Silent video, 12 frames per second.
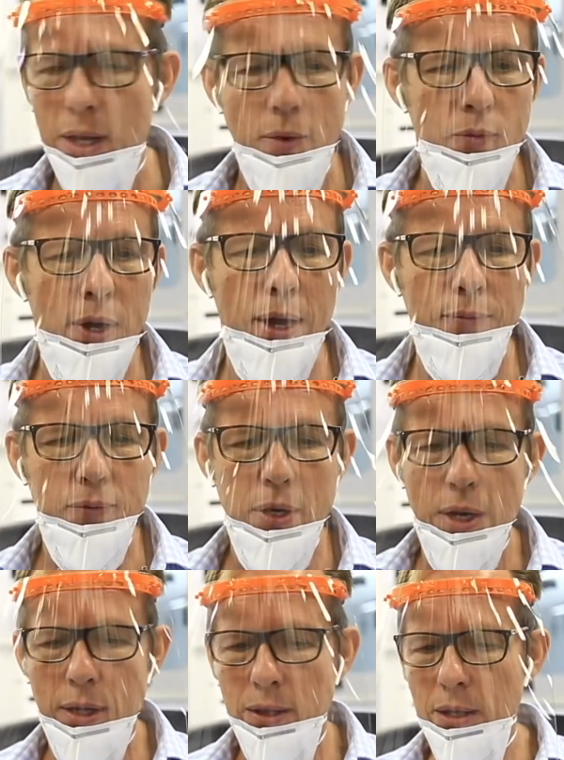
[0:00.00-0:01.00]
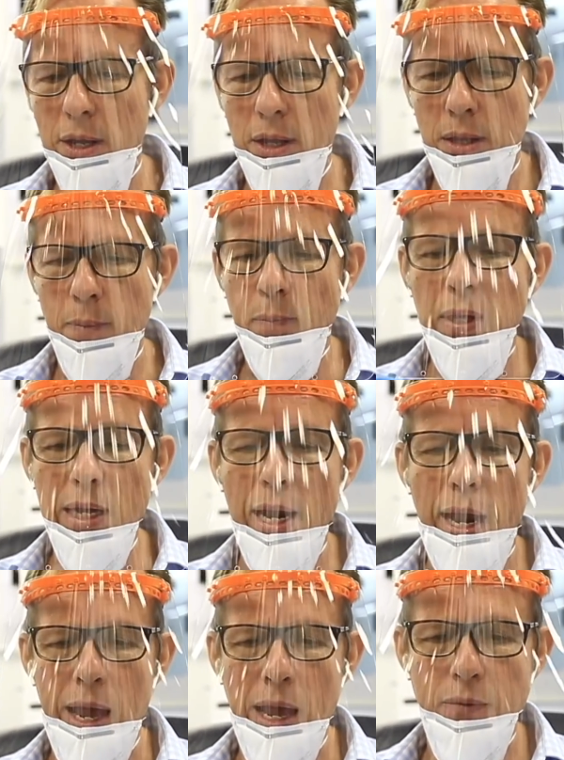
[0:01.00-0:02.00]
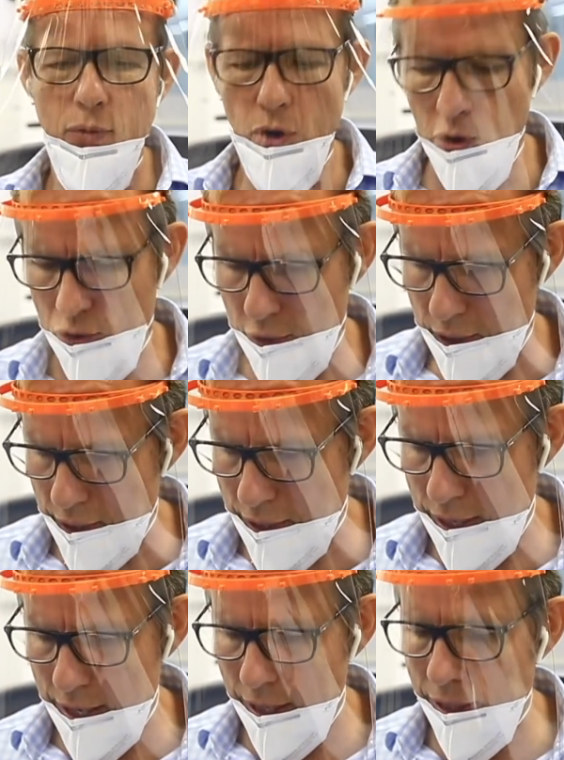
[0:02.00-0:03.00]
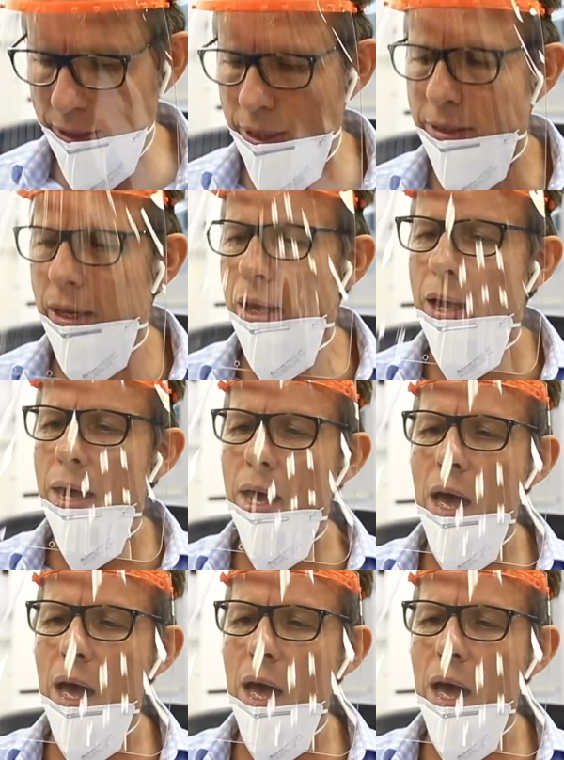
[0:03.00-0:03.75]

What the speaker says: we have here the PLA version, and here this is a